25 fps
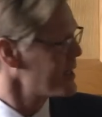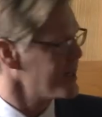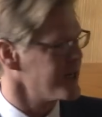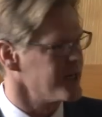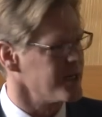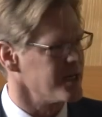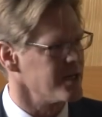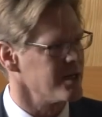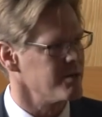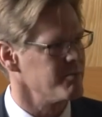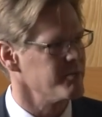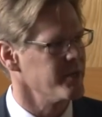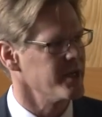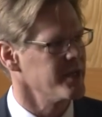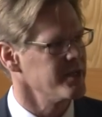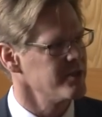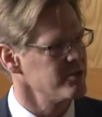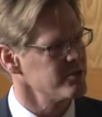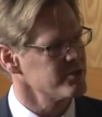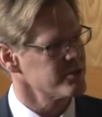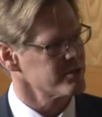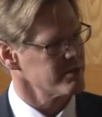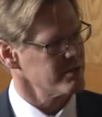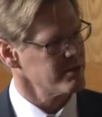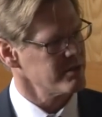Um, and
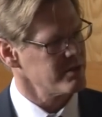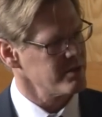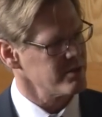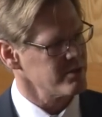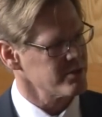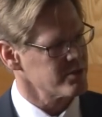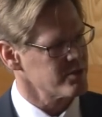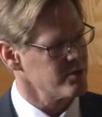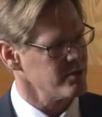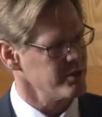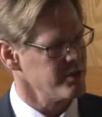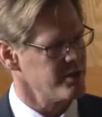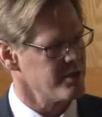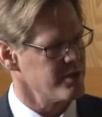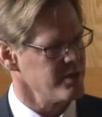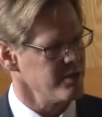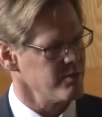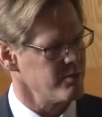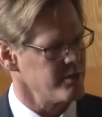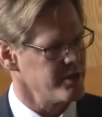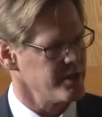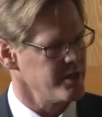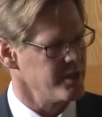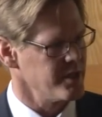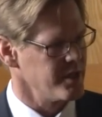there's, there's good
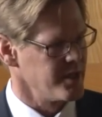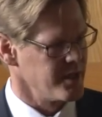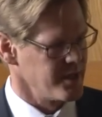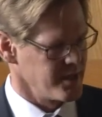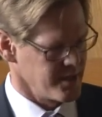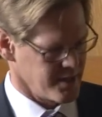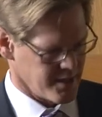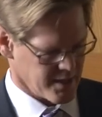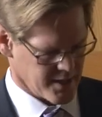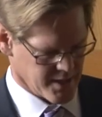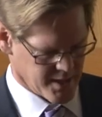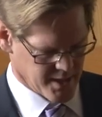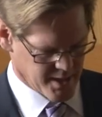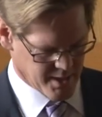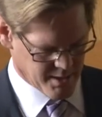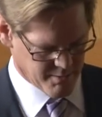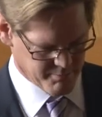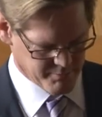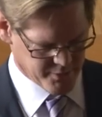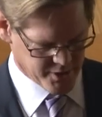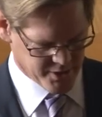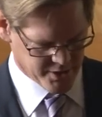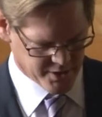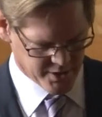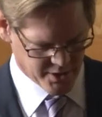theory
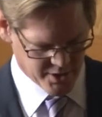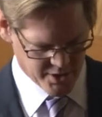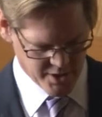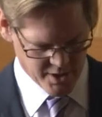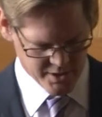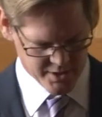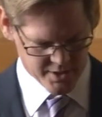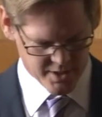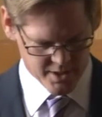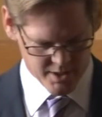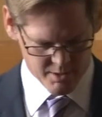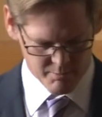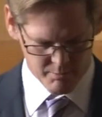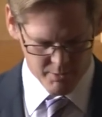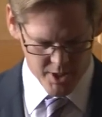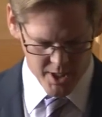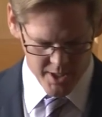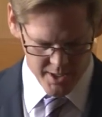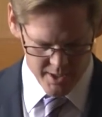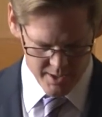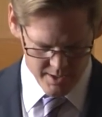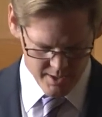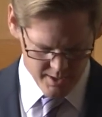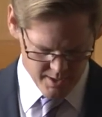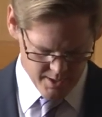um, to suggest that it
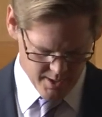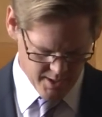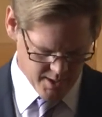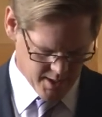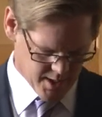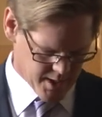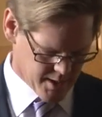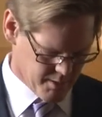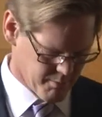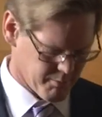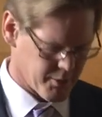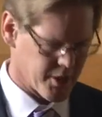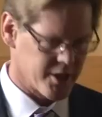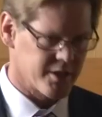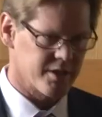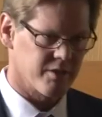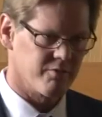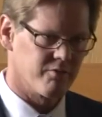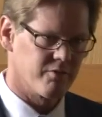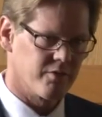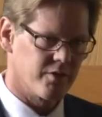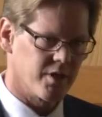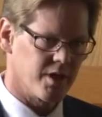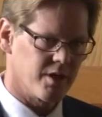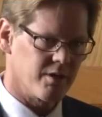might, um, but it's a
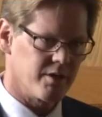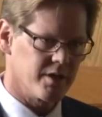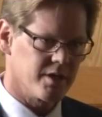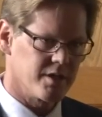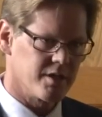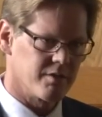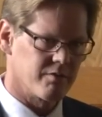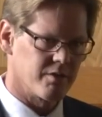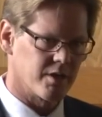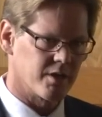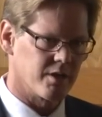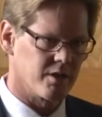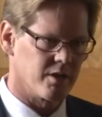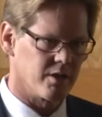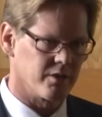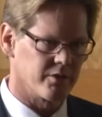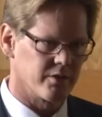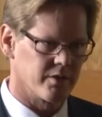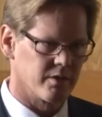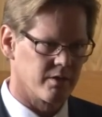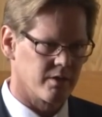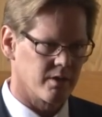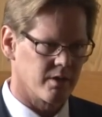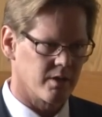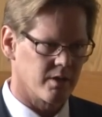very
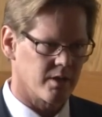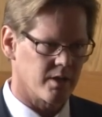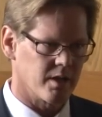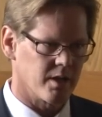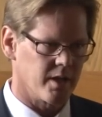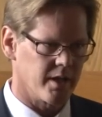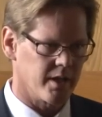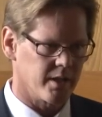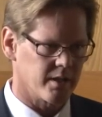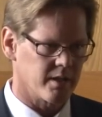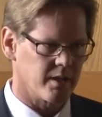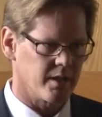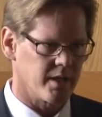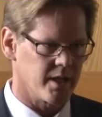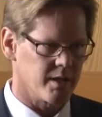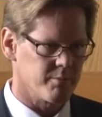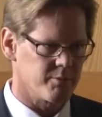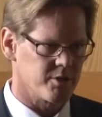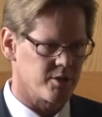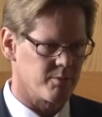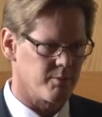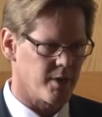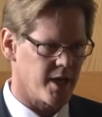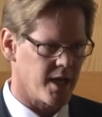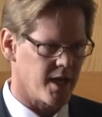difficult cl
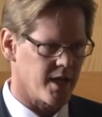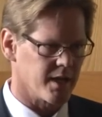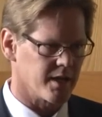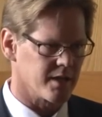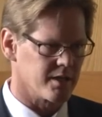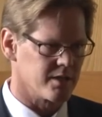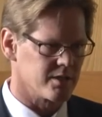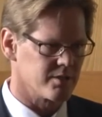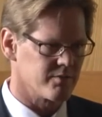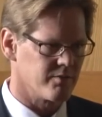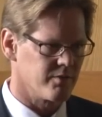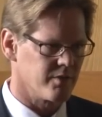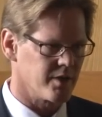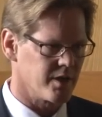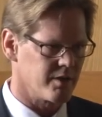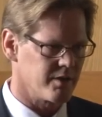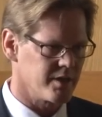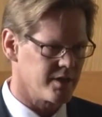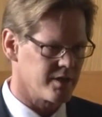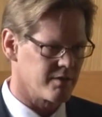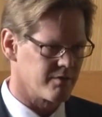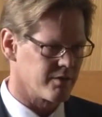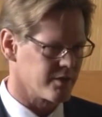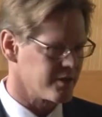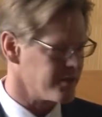claim to make, and it's
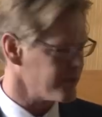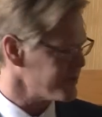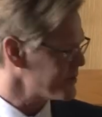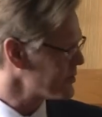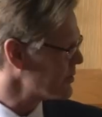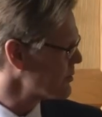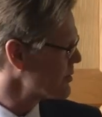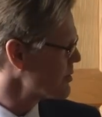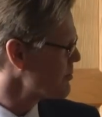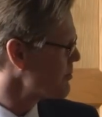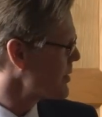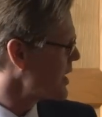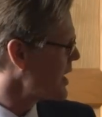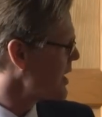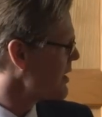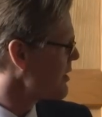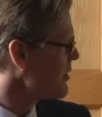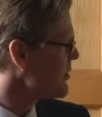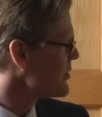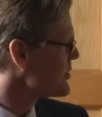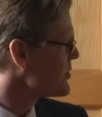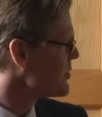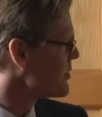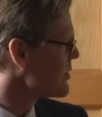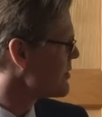very difficult to
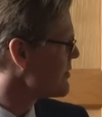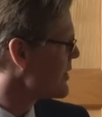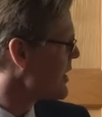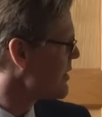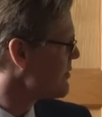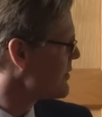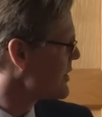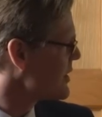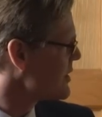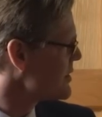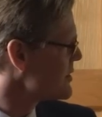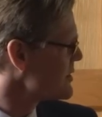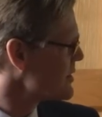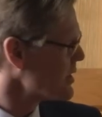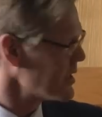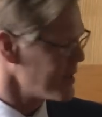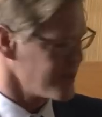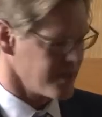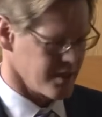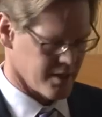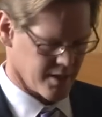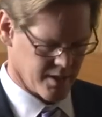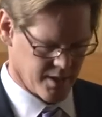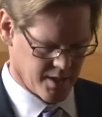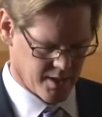compile the sort of evidence
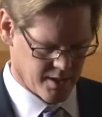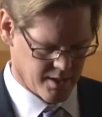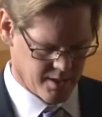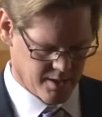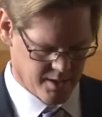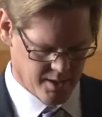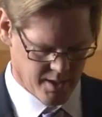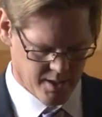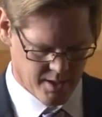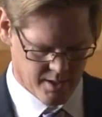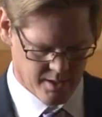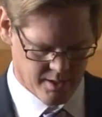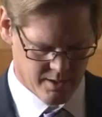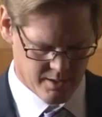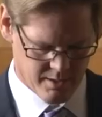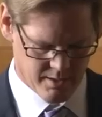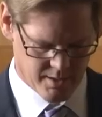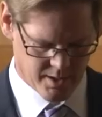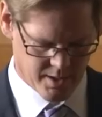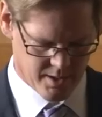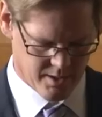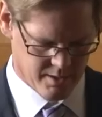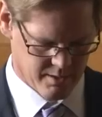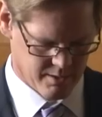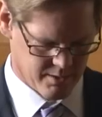that needed,
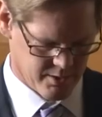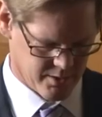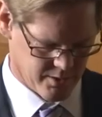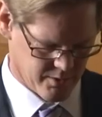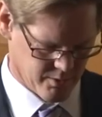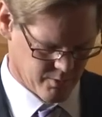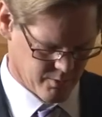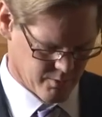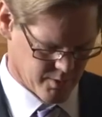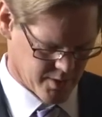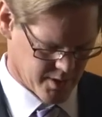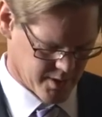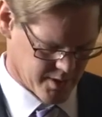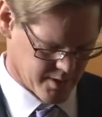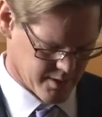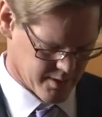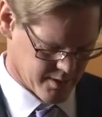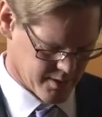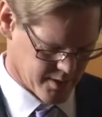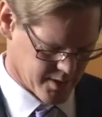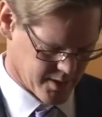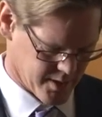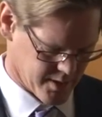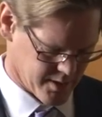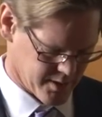needed to,
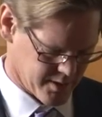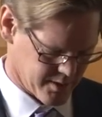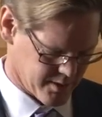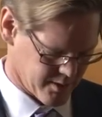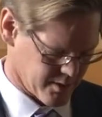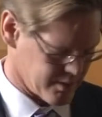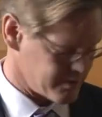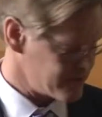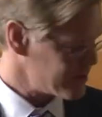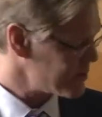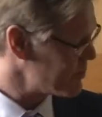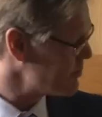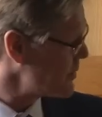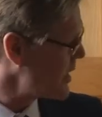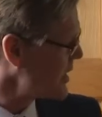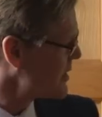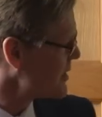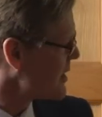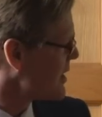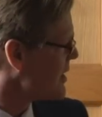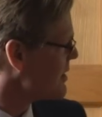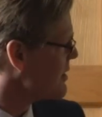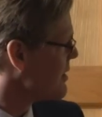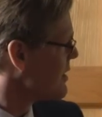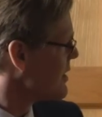uh, uh, to, to make,
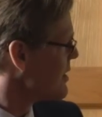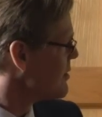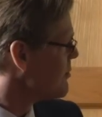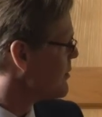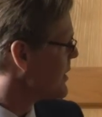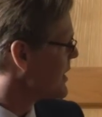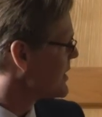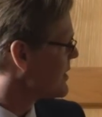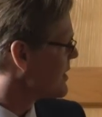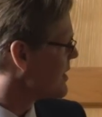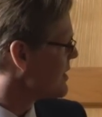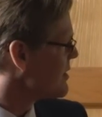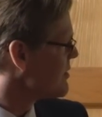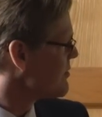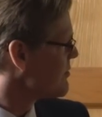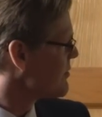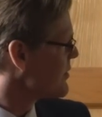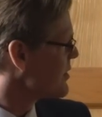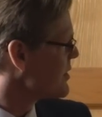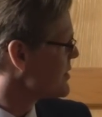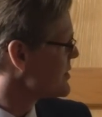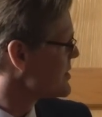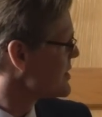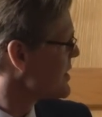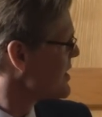that, make that
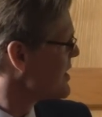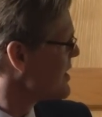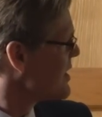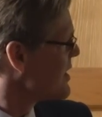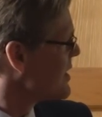inference.